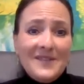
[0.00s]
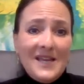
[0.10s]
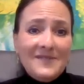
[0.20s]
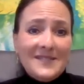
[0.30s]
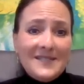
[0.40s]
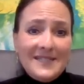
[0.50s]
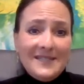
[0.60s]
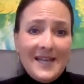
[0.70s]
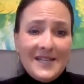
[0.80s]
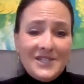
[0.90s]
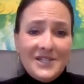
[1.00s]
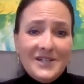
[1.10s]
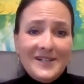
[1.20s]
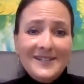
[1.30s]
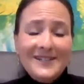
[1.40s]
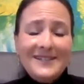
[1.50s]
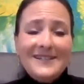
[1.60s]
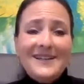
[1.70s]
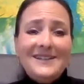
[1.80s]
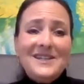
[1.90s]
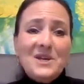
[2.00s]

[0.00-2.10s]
of the AFCC last year. And the